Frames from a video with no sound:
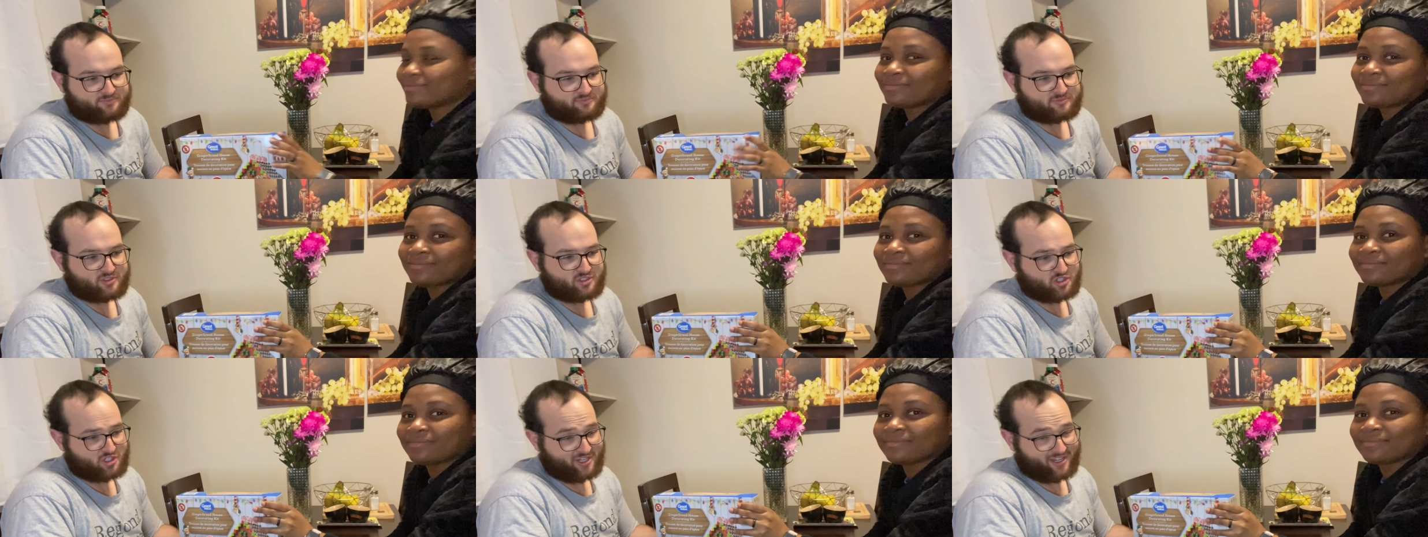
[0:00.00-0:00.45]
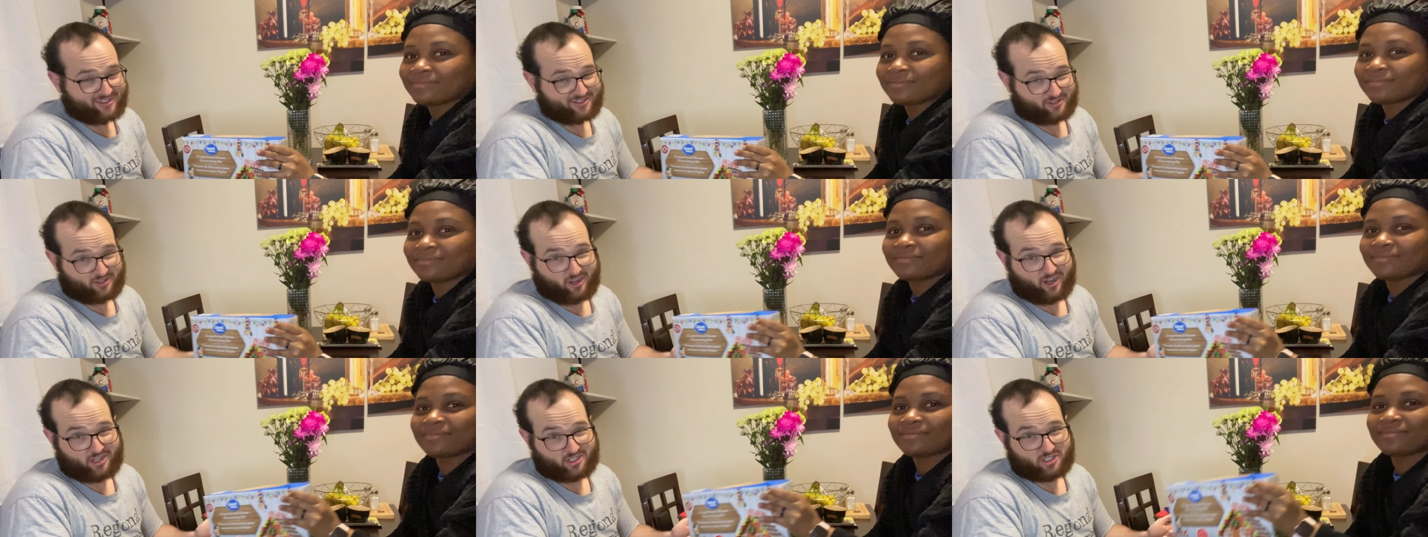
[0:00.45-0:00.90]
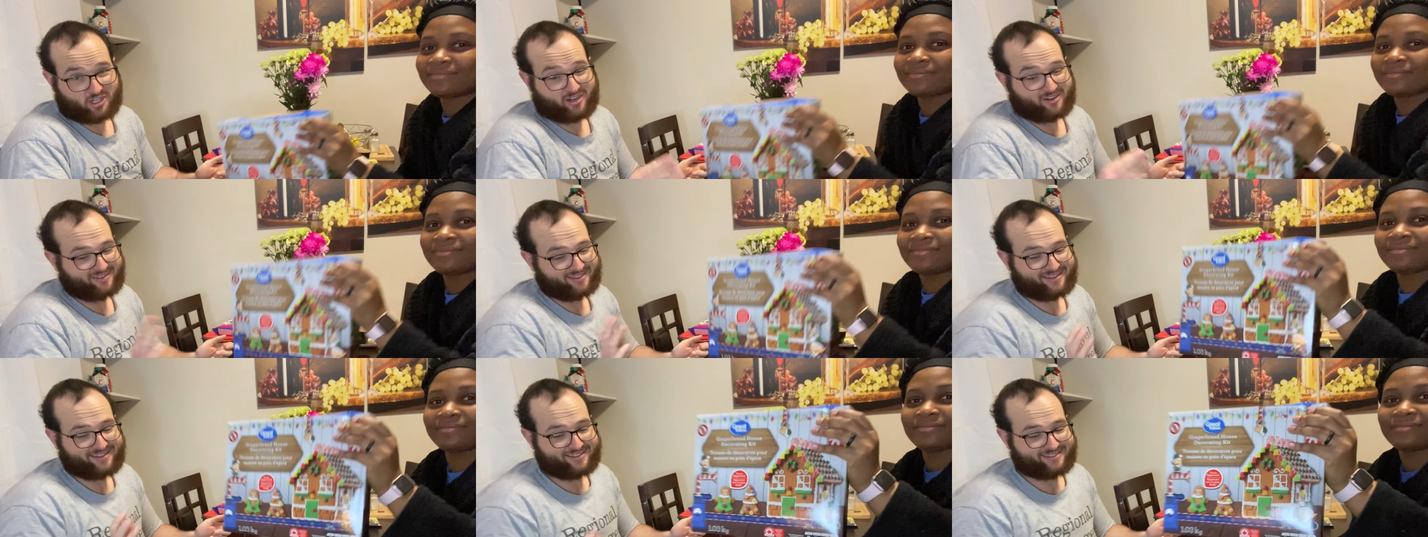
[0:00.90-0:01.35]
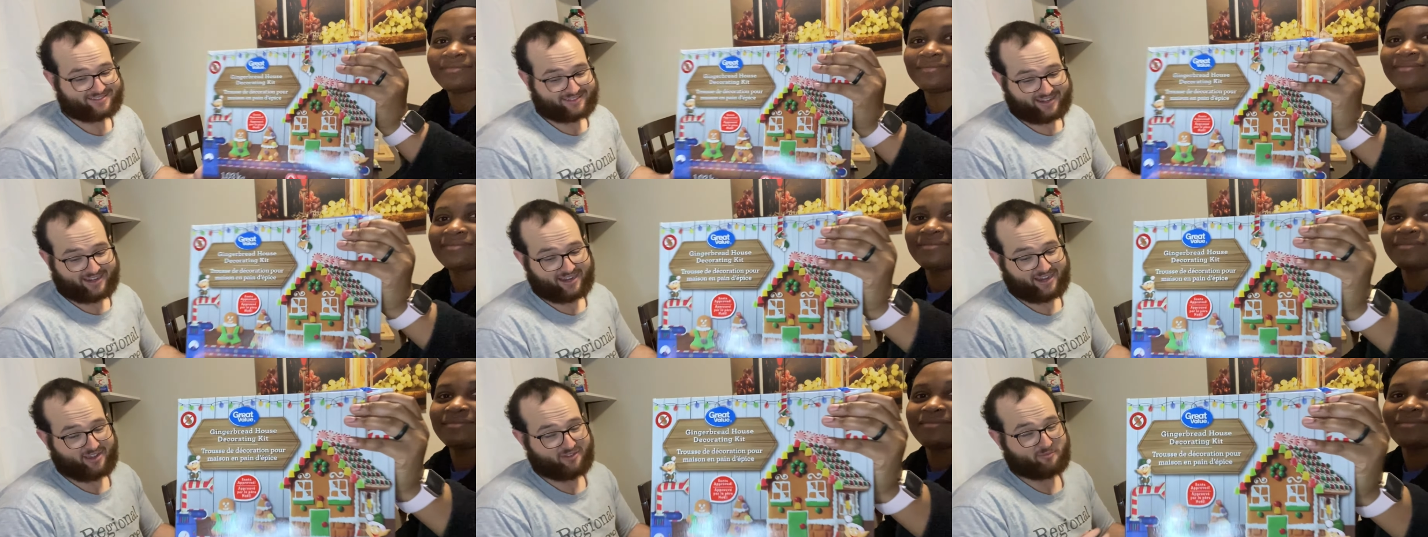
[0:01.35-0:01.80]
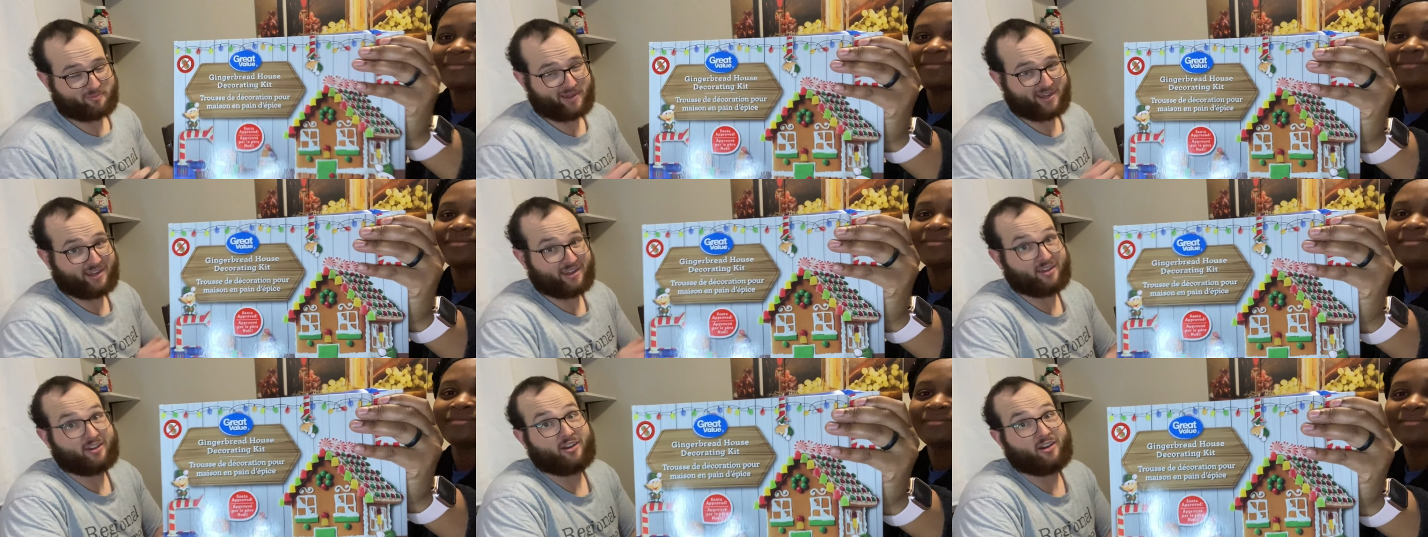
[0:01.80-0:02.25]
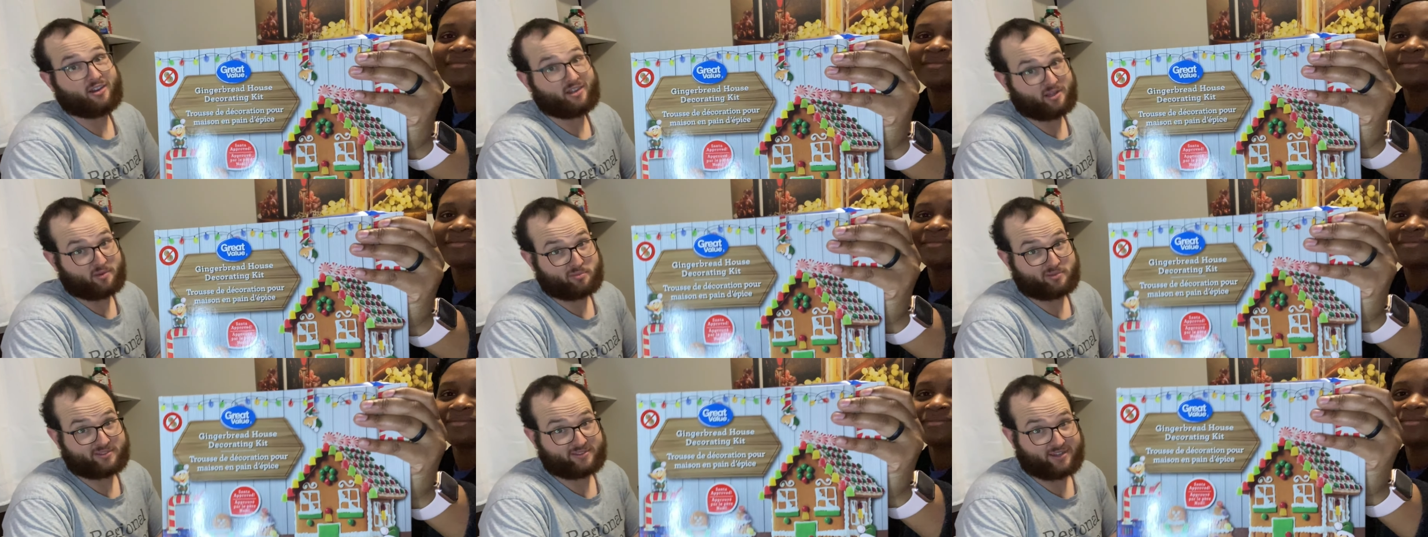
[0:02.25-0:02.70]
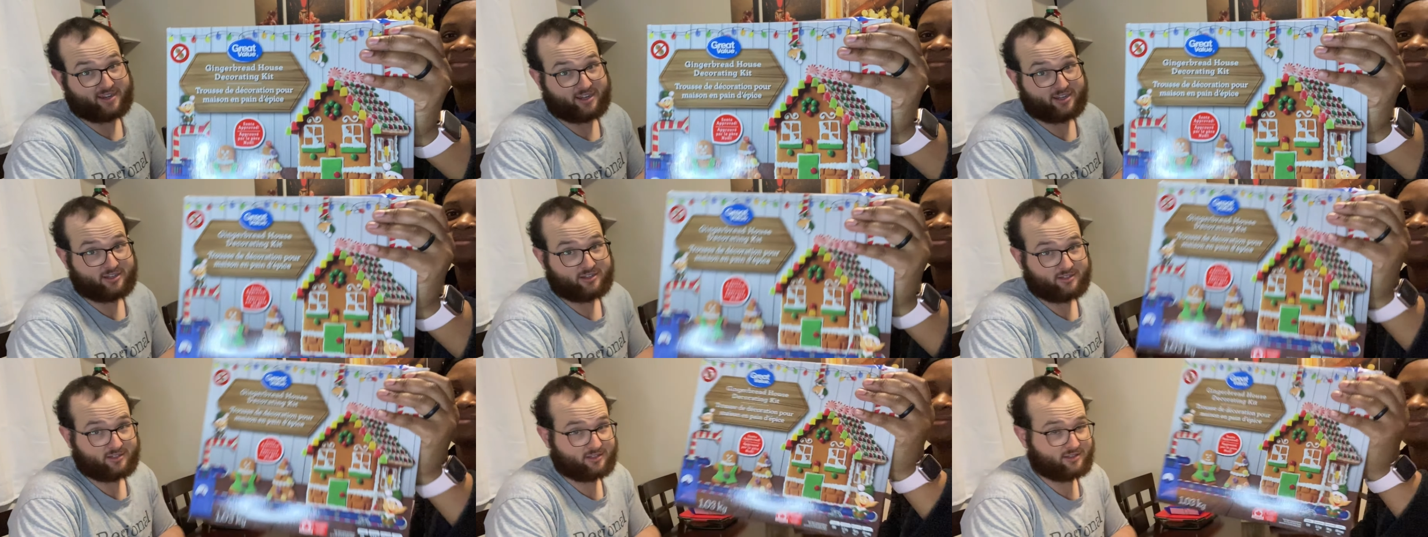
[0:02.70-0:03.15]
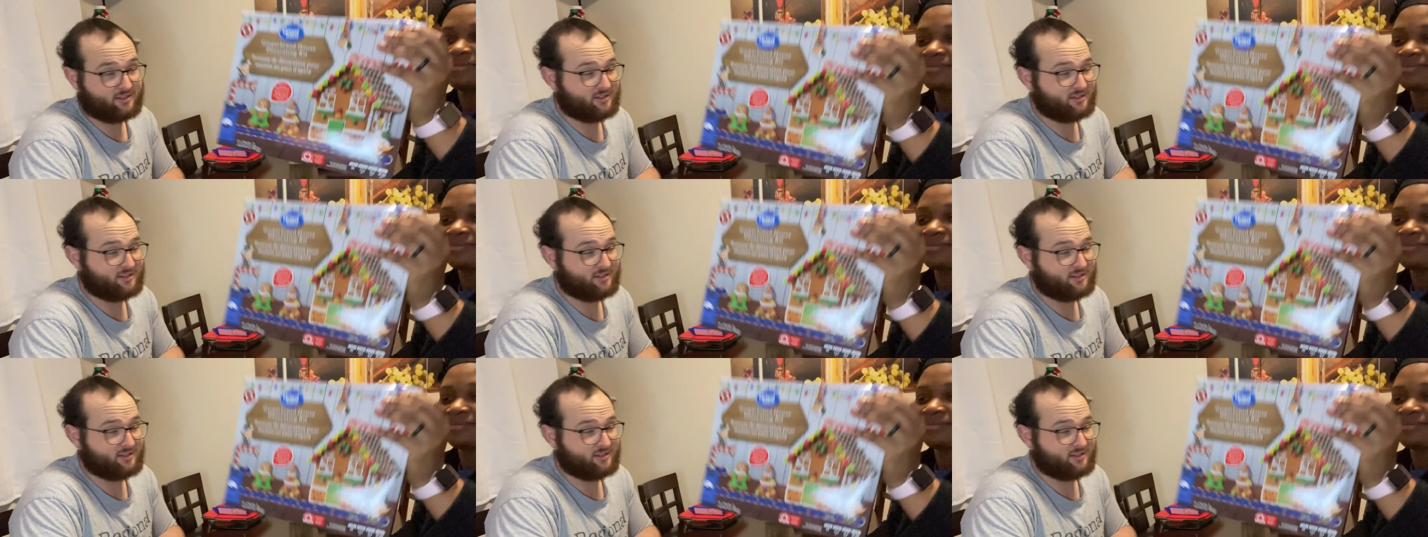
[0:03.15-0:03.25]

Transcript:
Speaker 1: She has her hot chocolate. I have my hot apple cider.